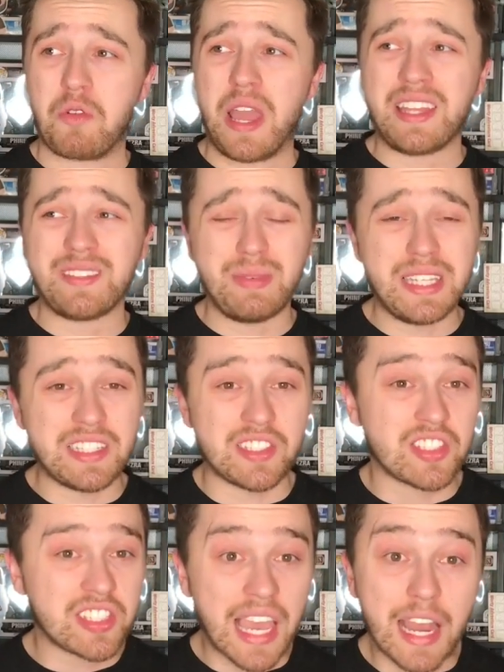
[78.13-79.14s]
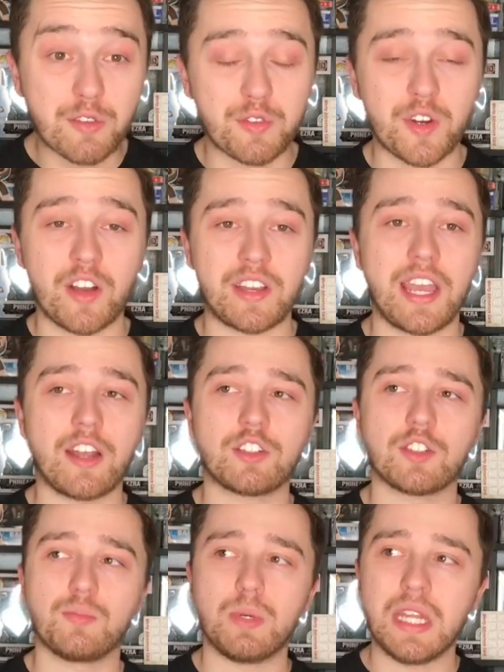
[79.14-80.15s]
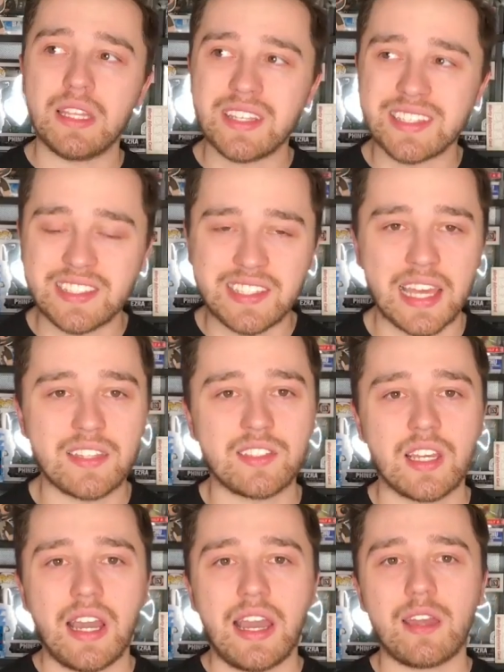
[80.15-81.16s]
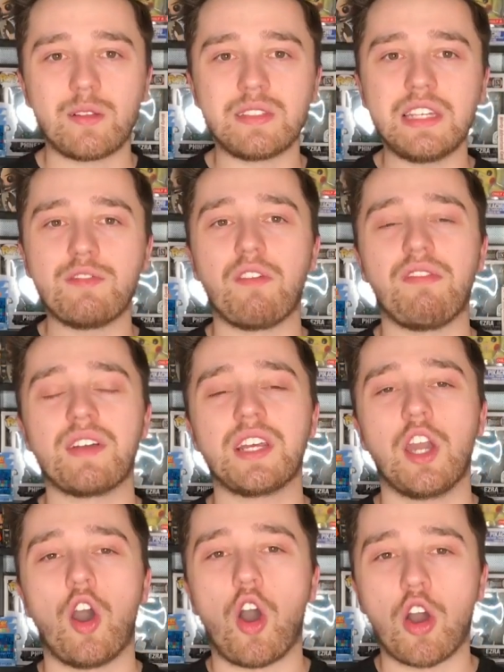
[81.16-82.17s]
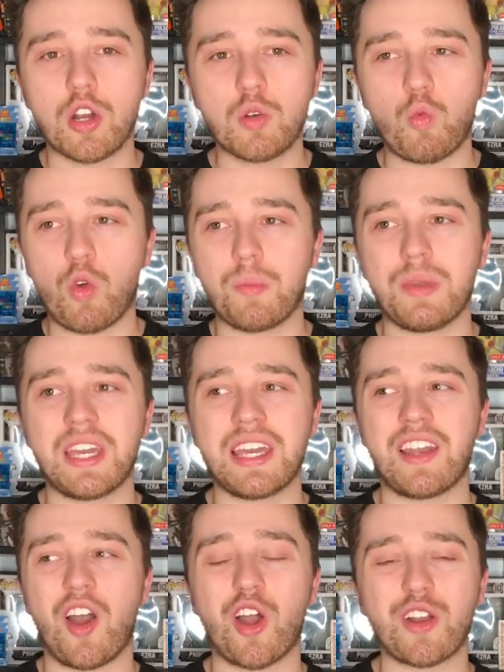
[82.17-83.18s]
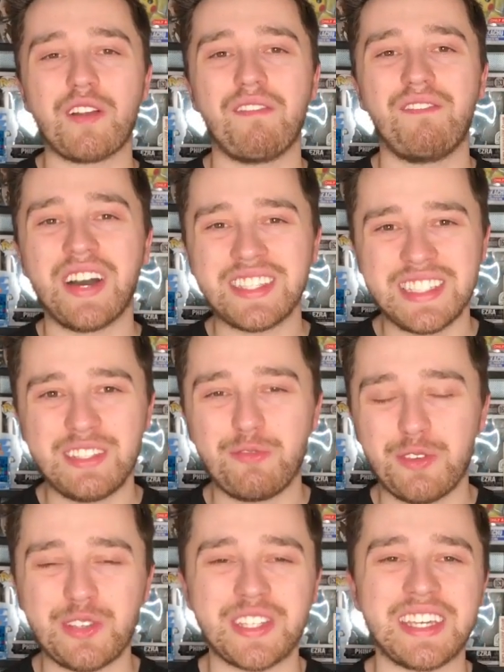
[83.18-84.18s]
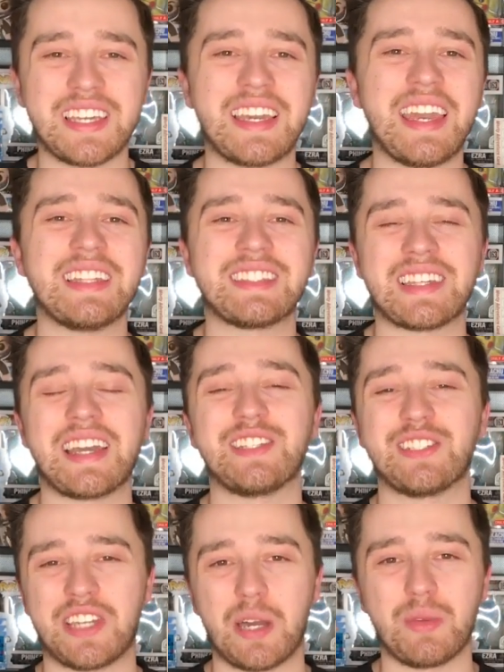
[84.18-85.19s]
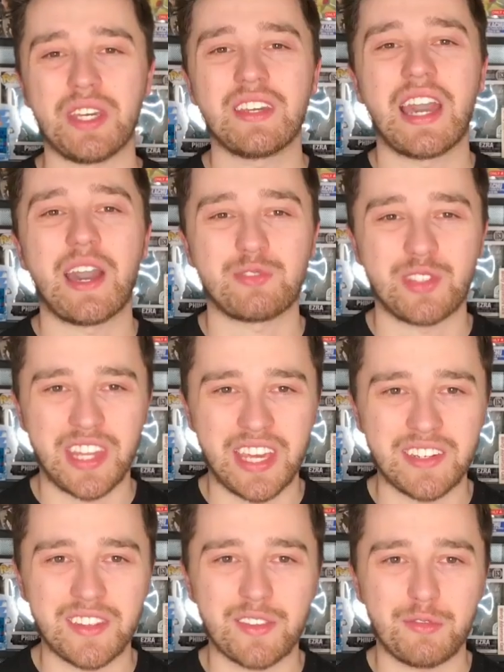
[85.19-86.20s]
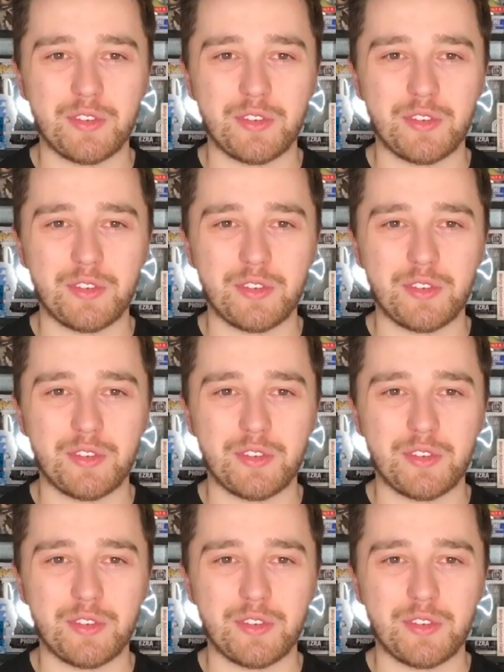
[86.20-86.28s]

and being scared for our characters, but in a sense, it'll leave a very heartwarming and heart fuzzy feeling inside your tummy after the end of the